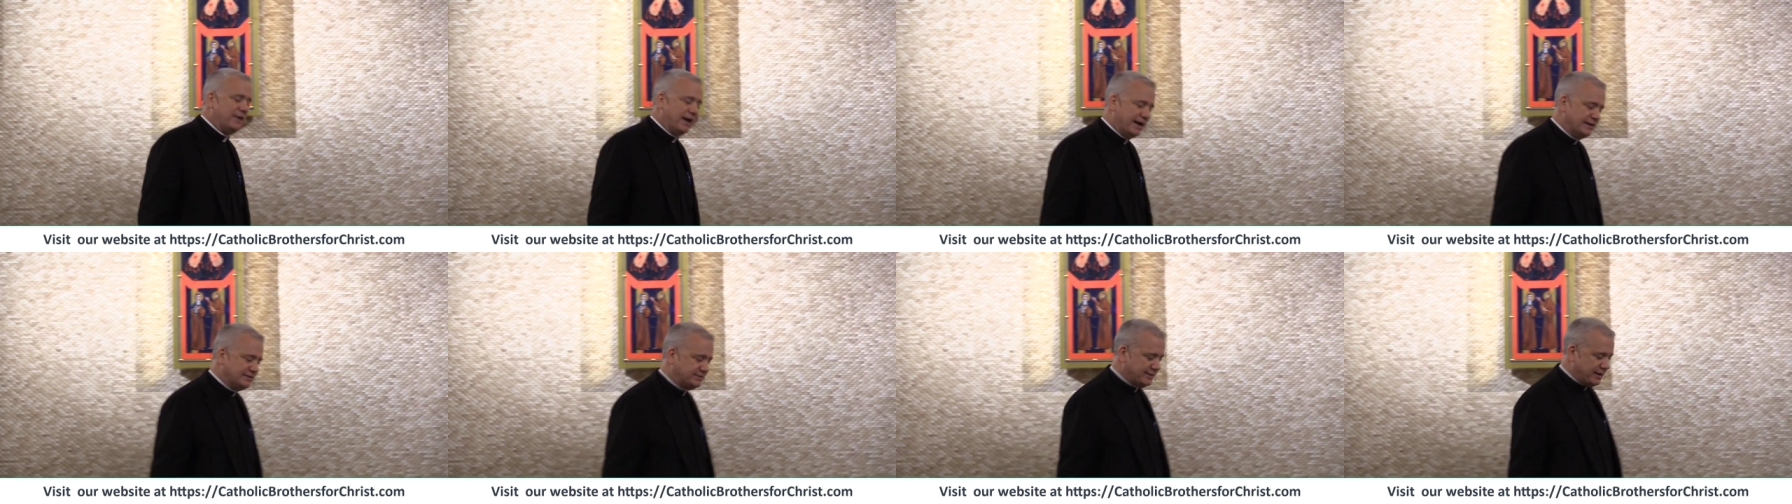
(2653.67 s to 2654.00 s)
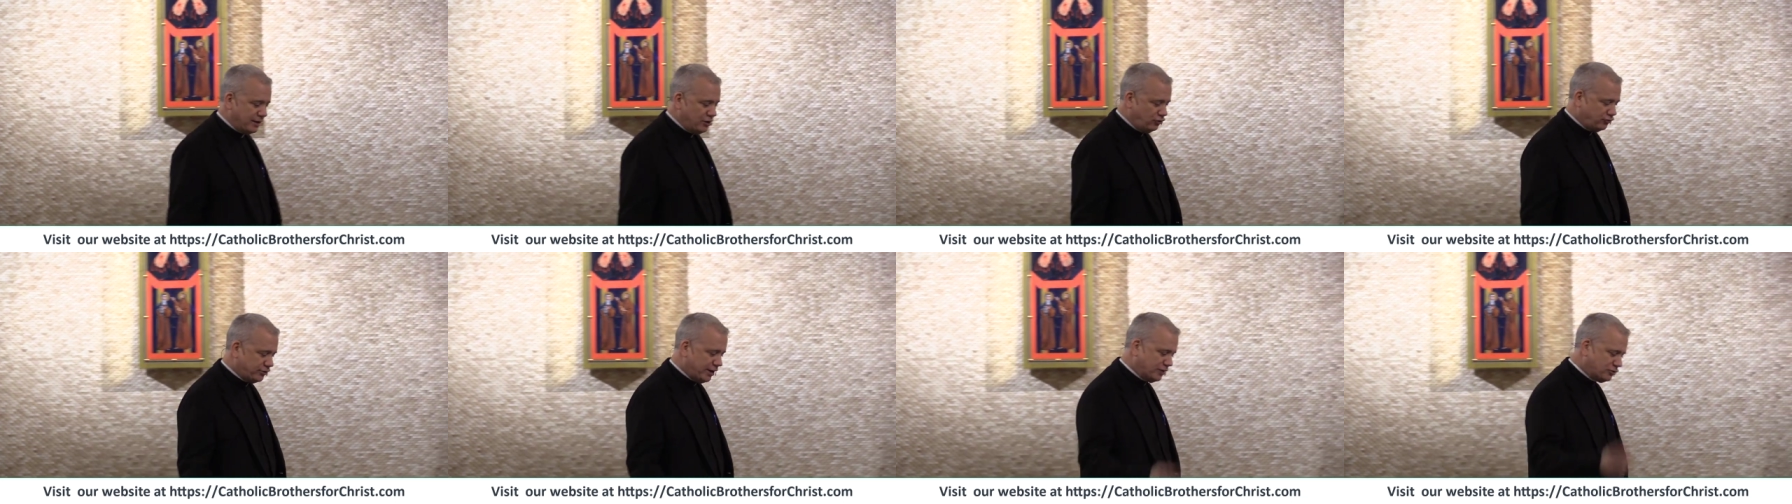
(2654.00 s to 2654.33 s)
me. I
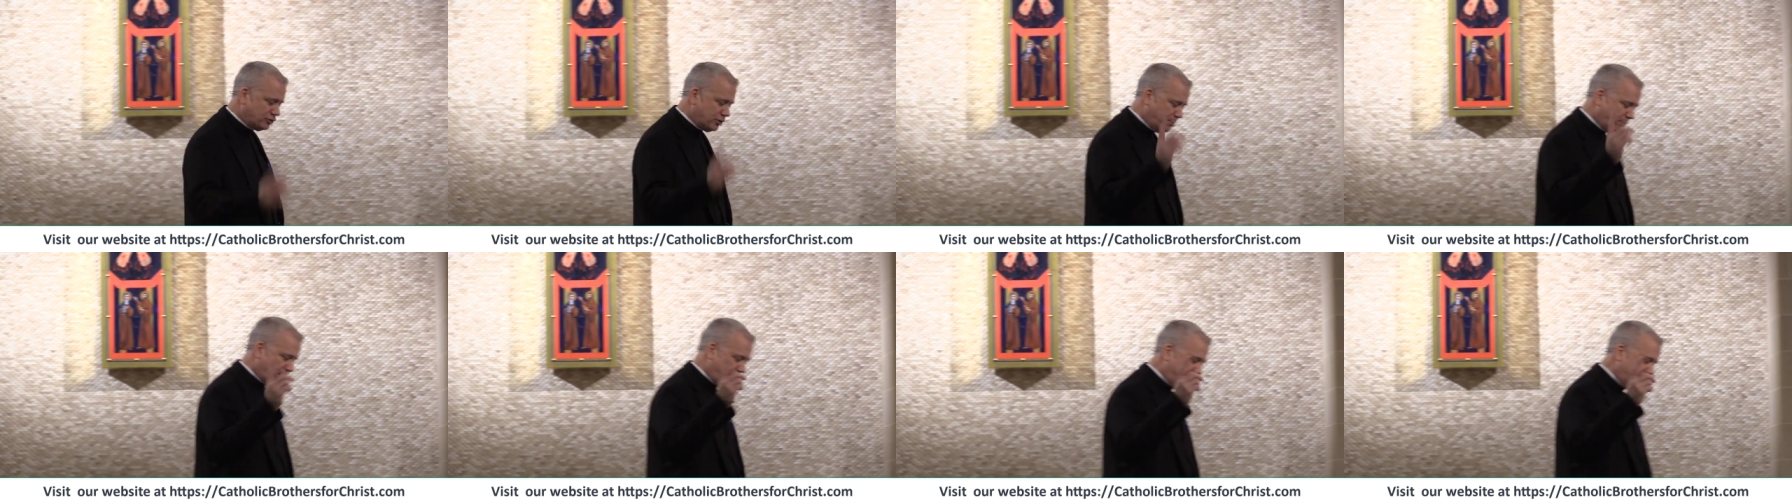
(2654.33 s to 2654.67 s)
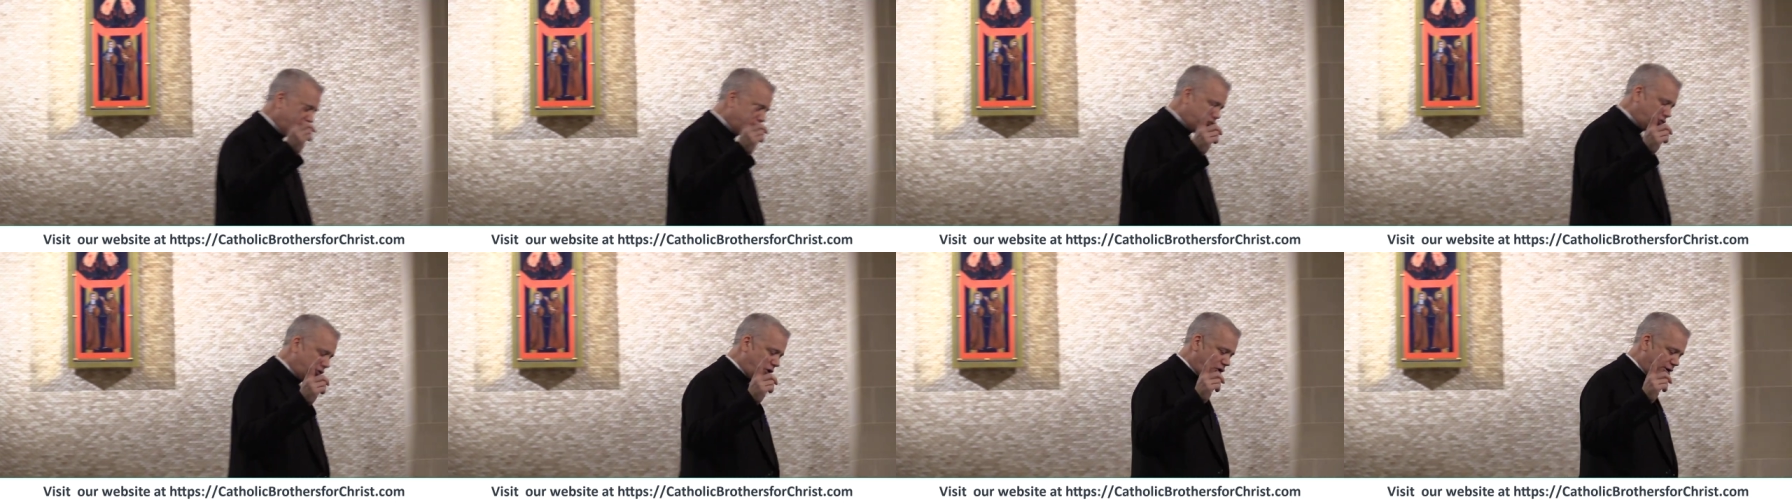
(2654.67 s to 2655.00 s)
say, You touch a
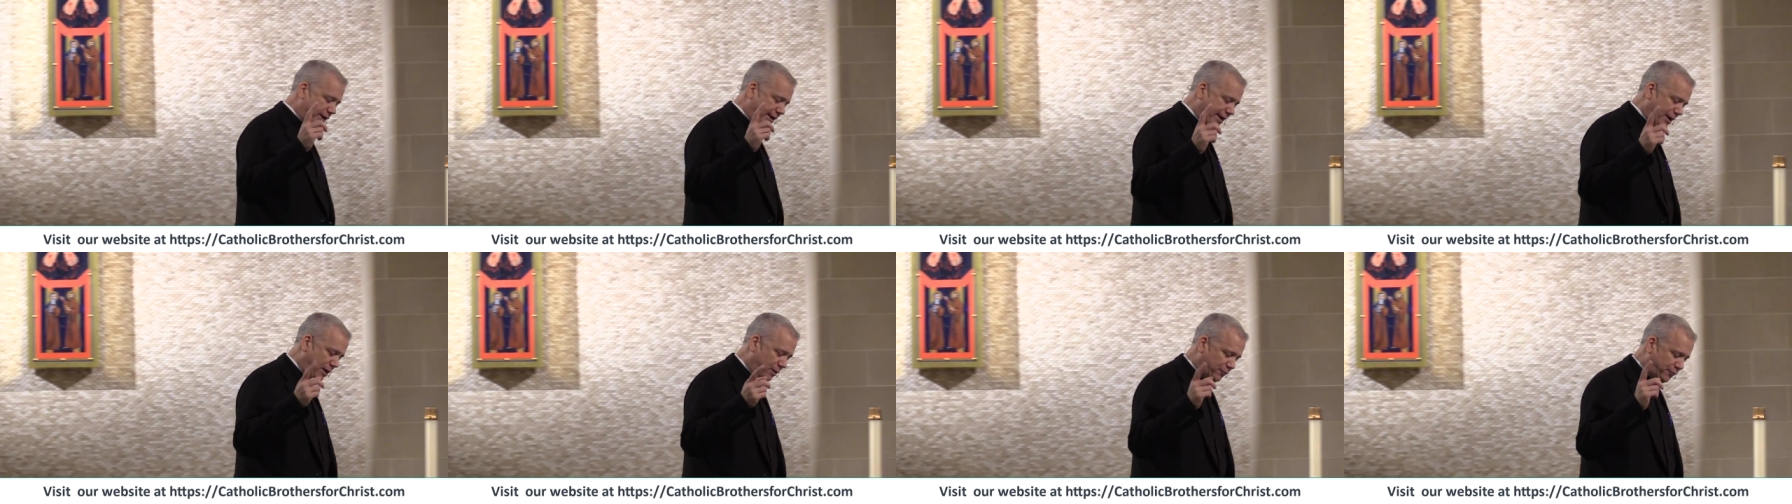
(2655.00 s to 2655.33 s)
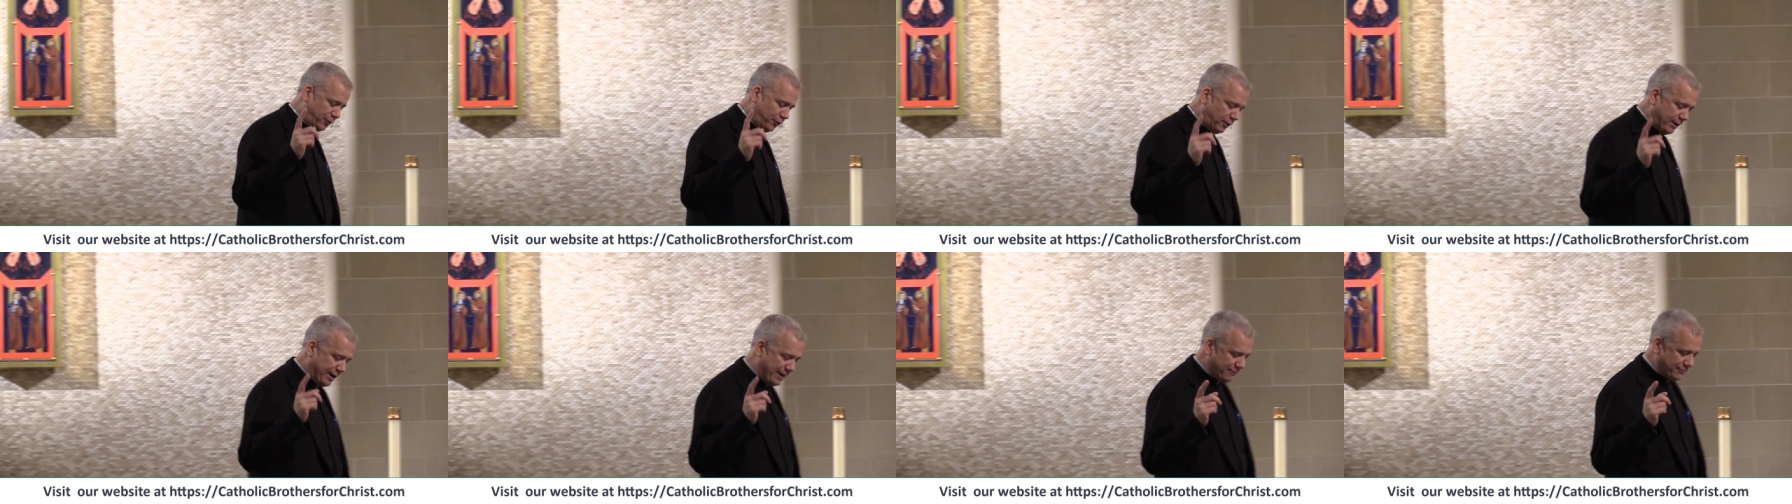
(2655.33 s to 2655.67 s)
priest, you go to hell
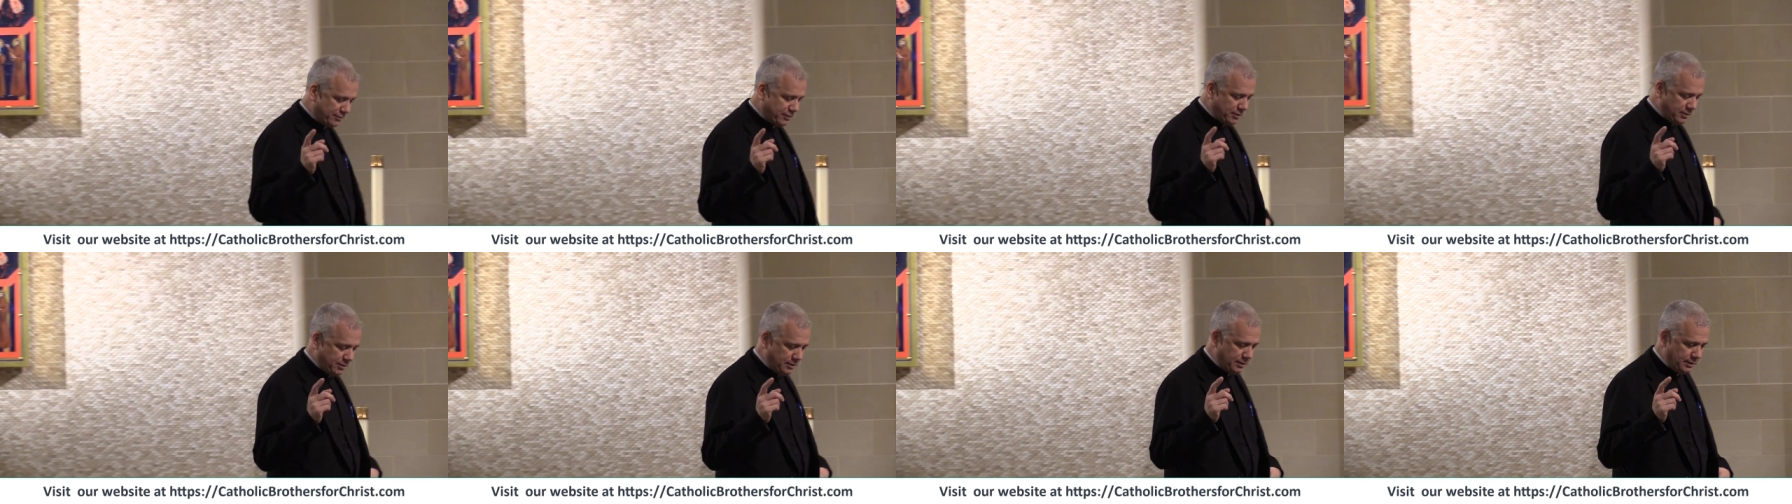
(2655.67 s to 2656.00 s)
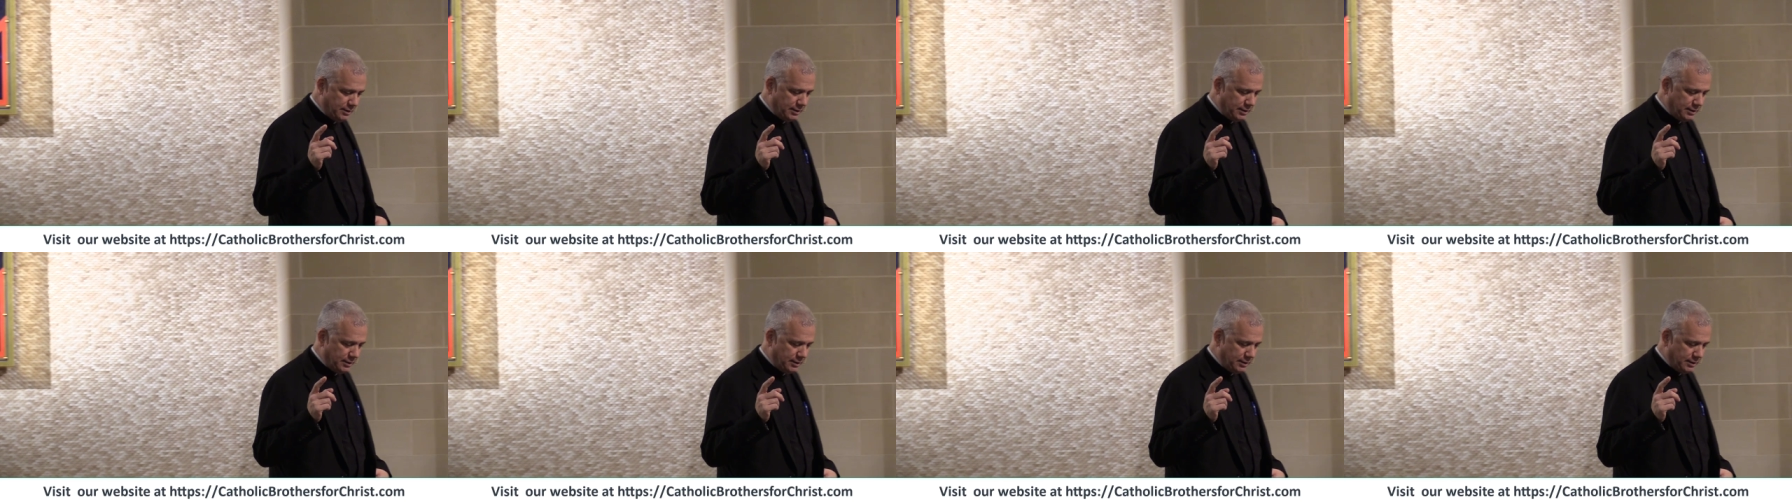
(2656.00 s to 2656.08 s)
forever.